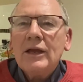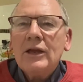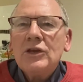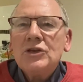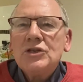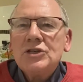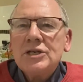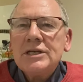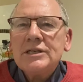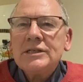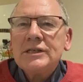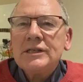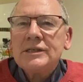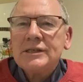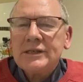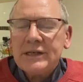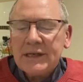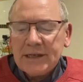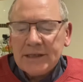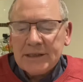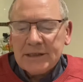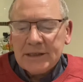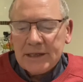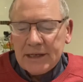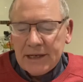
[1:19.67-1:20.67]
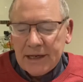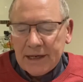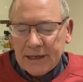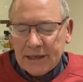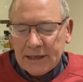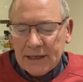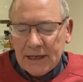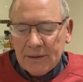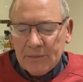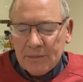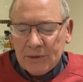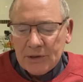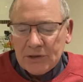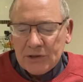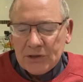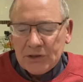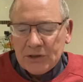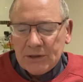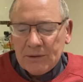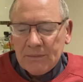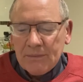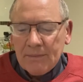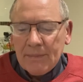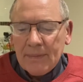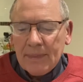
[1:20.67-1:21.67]
Jesus says to
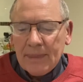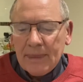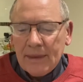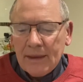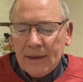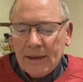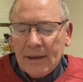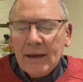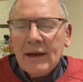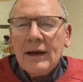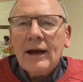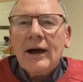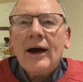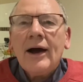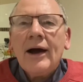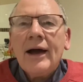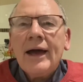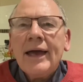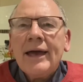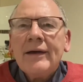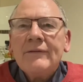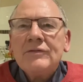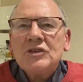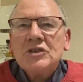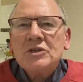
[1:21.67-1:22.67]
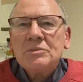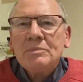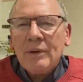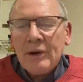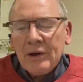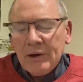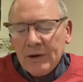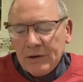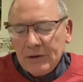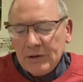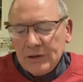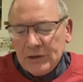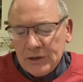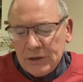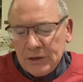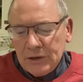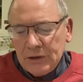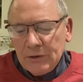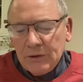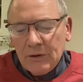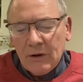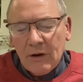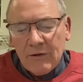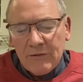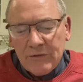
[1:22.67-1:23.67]
Nicodemus, "I have spoken to
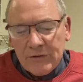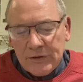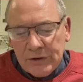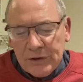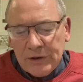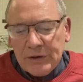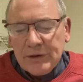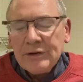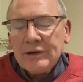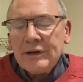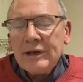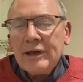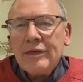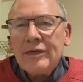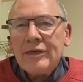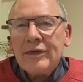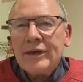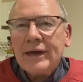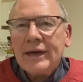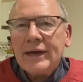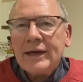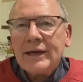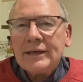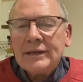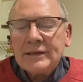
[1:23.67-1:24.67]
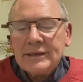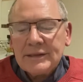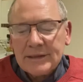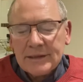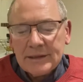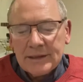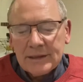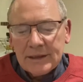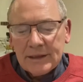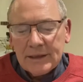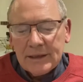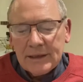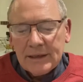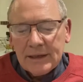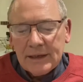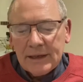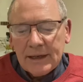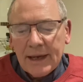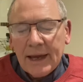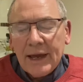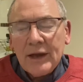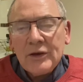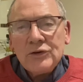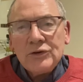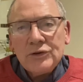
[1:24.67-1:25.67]
you of earthly things,
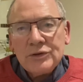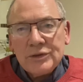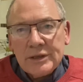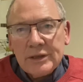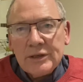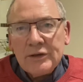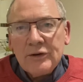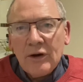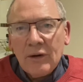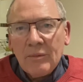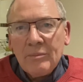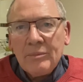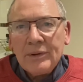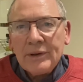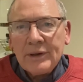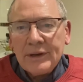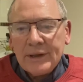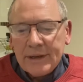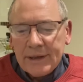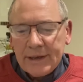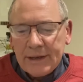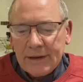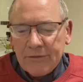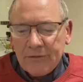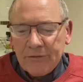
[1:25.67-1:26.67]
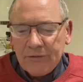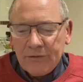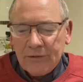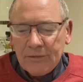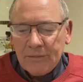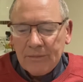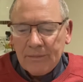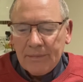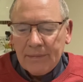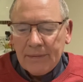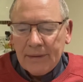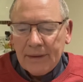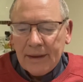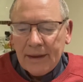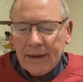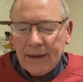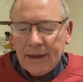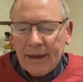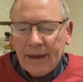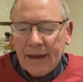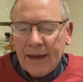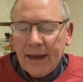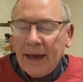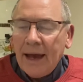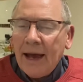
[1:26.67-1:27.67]
and you did not believe.
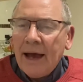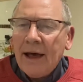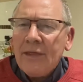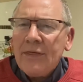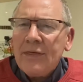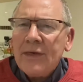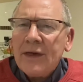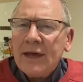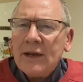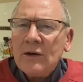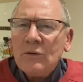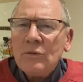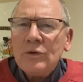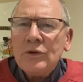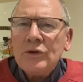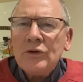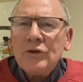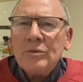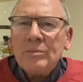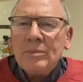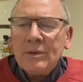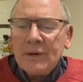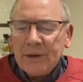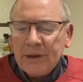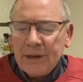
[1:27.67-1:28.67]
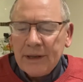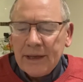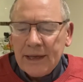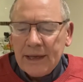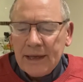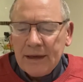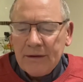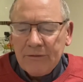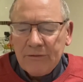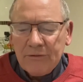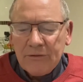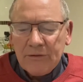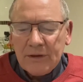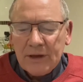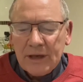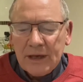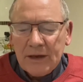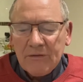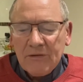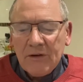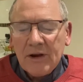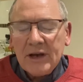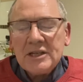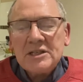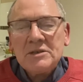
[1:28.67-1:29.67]
How then will you believe
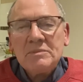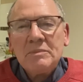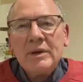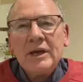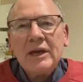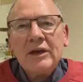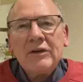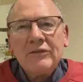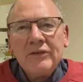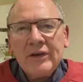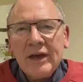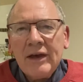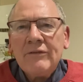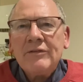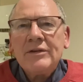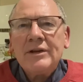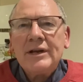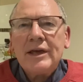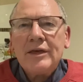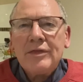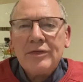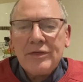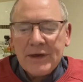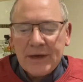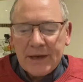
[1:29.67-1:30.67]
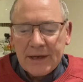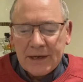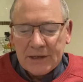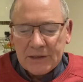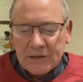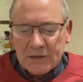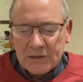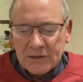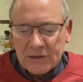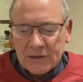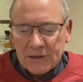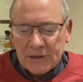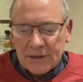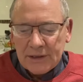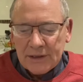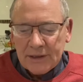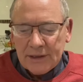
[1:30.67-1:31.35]
if I speak of heavenly things?